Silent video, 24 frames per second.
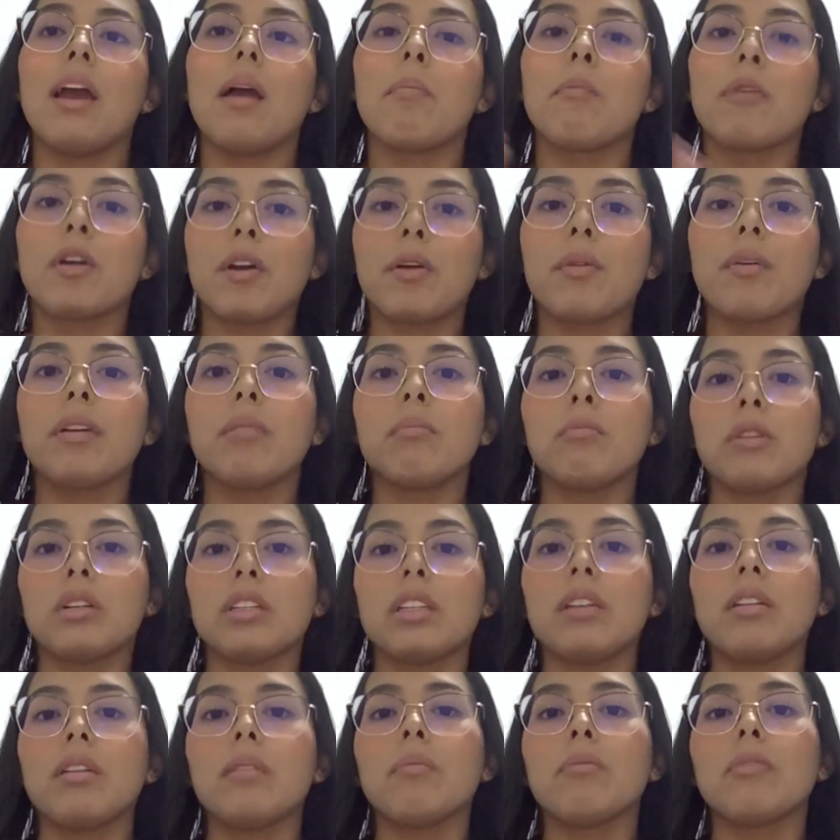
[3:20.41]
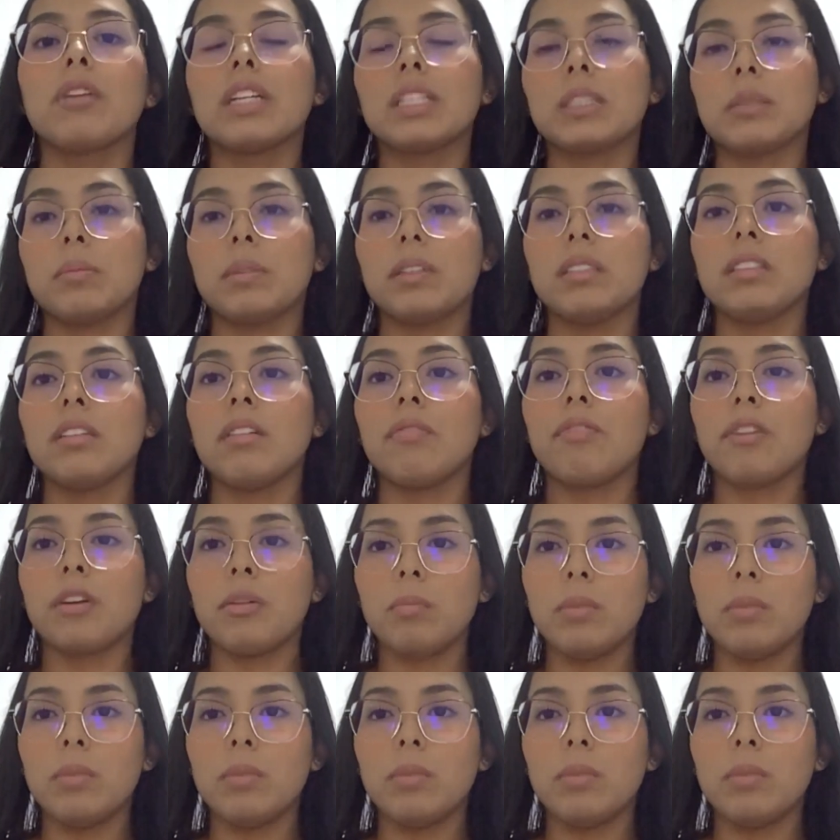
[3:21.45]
borrowing money more expensive for